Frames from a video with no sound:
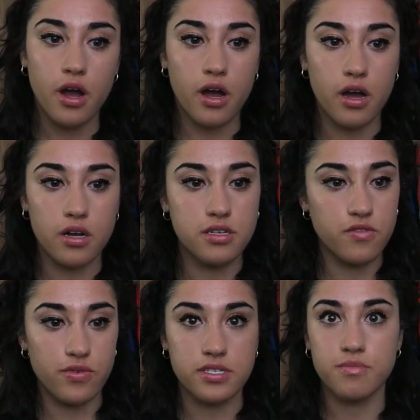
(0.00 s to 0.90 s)
uh,
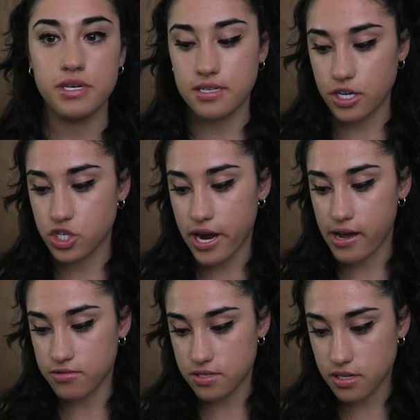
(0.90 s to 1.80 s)
different recipes i
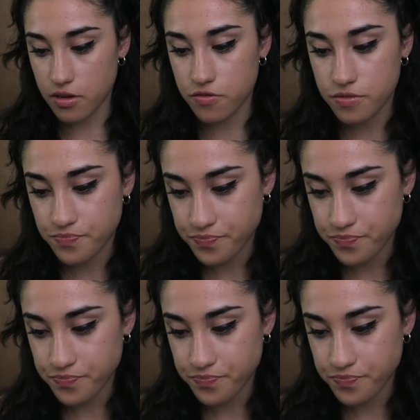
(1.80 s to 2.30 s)
try out and stuff